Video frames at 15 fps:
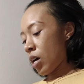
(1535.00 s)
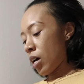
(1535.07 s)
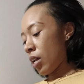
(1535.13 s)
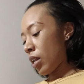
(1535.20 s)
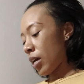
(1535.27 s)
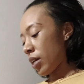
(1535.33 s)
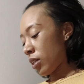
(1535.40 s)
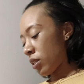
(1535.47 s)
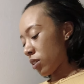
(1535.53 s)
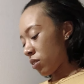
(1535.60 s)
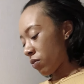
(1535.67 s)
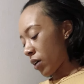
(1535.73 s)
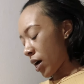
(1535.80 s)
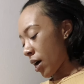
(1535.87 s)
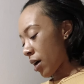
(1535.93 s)
I like this
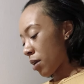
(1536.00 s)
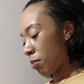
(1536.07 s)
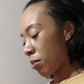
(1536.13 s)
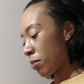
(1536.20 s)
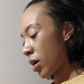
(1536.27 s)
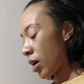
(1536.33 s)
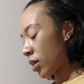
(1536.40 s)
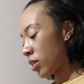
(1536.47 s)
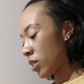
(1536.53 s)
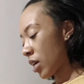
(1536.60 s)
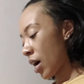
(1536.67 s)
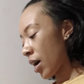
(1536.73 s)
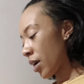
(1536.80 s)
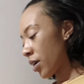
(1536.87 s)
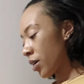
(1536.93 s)
vibe. I'm kind of
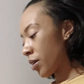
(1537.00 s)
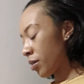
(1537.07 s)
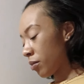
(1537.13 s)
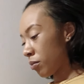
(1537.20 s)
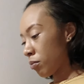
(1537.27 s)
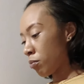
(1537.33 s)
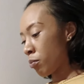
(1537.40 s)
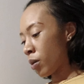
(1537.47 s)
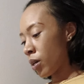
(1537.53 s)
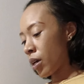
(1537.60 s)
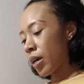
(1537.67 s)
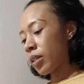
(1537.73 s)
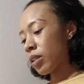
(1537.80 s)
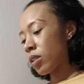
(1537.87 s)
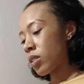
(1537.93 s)
tired, but
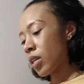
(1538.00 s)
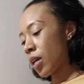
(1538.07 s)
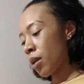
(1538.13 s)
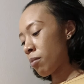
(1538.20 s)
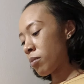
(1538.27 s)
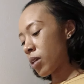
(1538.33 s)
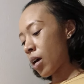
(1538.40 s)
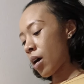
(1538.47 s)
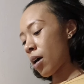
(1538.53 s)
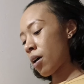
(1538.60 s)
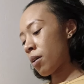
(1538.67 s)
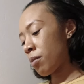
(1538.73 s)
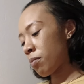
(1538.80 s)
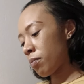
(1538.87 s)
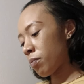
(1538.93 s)
at the same
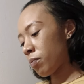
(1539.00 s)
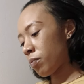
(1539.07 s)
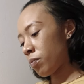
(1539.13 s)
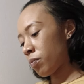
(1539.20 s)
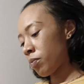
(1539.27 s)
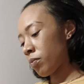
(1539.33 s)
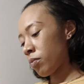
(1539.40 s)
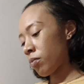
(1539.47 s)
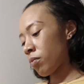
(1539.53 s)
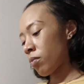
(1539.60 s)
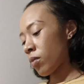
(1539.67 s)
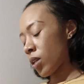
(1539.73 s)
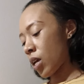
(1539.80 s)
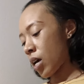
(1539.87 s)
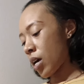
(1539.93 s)
time,
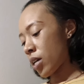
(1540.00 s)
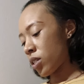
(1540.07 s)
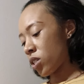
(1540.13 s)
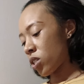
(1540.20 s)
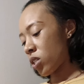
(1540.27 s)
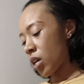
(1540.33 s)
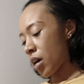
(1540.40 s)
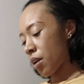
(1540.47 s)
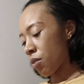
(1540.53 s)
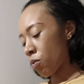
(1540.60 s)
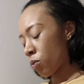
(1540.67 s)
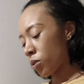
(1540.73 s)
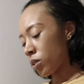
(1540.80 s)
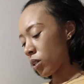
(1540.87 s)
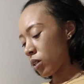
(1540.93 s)
I just had a
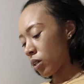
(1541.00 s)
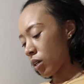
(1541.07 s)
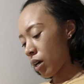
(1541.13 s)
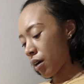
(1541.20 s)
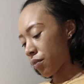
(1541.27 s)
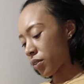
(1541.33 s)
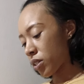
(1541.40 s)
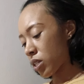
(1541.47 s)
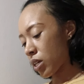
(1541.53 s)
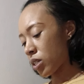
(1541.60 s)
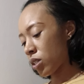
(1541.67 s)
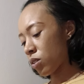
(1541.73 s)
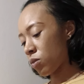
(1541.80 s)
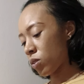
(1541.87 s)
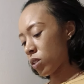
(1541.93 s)
really good
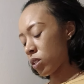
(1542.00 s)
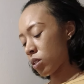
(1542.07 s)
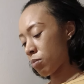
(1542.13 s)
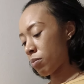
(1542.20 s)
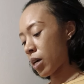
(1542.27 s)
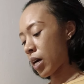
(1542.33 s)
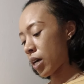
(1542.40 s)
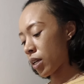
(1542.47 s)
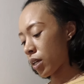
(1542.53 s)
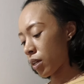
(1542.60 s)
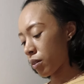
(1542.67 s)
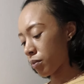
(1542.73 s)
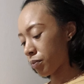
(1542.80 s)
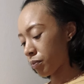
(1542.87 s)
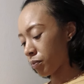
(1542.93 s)
conversation with somebody
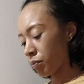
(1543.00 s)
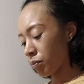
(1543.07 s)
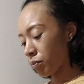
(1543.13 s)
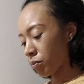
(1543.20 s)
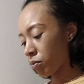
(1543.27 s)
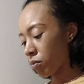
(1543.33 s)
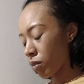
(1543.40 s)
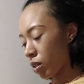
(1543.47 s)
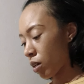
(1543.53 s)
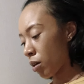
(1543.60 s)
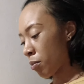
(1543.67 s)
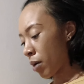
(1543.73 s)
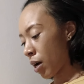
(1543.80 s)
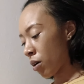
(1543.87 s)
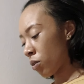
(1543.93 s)

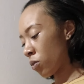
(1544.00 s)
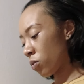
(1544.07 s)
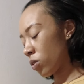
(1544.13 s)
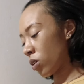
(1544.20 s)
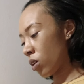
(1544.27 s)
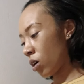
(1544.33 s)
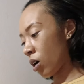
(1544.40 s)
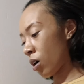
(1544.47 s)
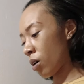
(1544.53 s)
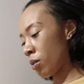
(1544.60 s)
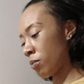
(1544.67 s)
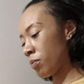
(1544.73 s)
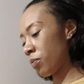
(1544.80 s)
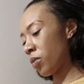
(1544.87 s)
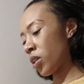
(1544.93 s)
about
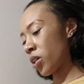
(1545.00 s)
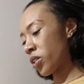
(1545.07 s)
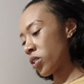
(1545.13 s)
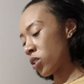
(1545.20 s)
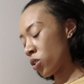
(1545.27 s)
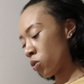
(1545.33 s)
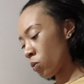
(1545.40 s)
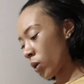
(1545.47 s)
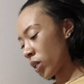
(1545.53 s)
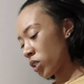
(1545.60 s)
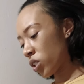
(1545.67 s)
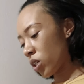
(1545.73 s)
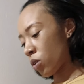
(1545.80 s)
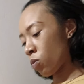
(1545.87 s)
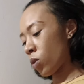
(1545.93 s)
their
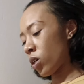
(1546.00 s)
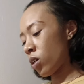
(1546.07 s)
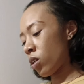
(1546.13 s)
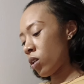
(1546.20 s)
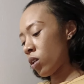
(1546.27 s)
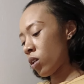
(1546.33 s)
situation and what